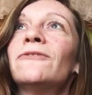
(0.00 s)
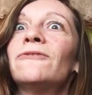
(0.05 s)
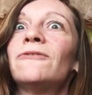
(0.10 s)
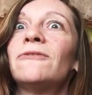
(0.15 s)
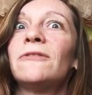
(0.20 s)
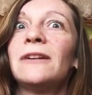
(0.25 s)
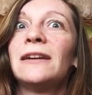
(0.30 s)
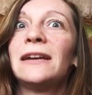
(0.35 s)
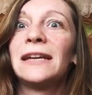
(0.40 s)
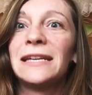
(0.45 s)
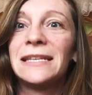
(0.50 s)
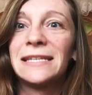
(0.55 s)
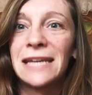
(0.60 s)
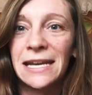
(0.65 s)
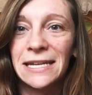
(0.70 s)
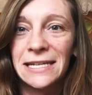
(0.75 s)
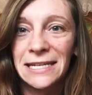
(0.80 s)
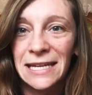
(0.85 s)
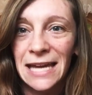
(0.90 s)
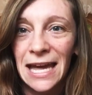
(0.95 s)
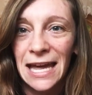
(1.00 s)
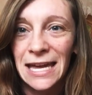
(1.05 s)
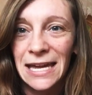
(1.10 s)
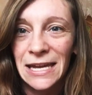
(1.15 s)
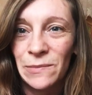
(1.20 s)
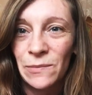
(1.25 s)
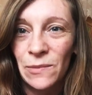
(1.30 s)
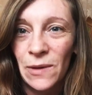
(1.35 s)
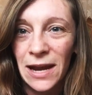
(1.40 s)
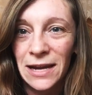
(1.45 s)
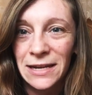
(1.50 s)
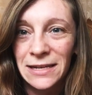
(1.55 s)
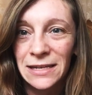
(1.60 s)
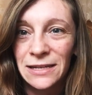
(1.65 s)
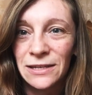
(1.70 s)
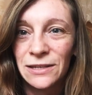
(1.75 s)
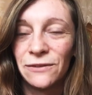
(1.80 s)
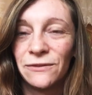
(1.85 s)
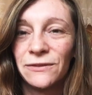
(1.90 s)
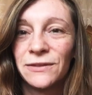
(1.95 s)
really dedicated
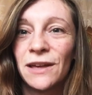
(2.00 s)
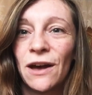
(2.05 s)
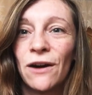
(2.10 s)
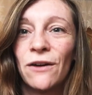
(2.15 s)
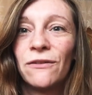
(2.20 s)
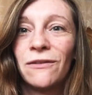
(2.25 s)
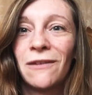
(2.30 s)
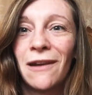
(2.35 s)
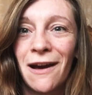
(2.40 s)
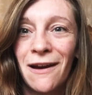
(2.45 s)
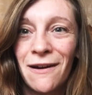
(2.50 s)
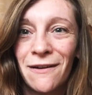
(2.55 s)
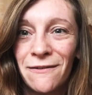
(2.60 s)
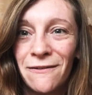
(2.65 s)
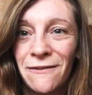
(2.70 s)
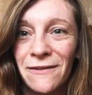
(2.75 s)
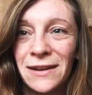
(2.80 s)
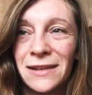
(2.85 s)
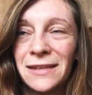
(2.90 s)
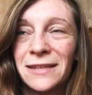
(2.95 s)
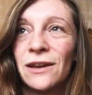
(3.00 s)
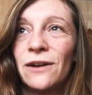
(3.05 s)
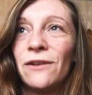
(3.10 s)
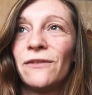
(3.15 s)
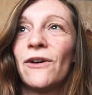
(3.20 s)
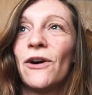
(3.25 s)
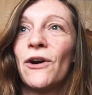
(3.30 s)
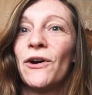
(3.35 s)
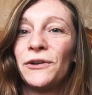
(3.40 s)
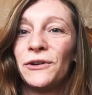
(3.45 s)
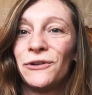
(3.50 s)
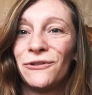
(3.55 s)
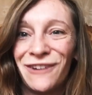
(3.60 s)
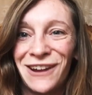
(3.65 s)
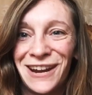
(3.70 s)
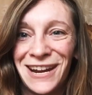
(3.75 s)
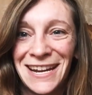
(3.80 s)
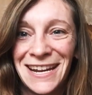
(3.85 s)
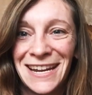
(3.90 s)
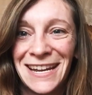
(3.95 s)
practice of self-love and
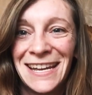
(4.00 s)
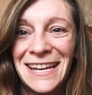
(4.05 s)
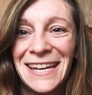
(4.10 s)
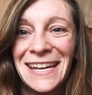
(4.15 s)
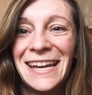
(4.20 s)
self-honouring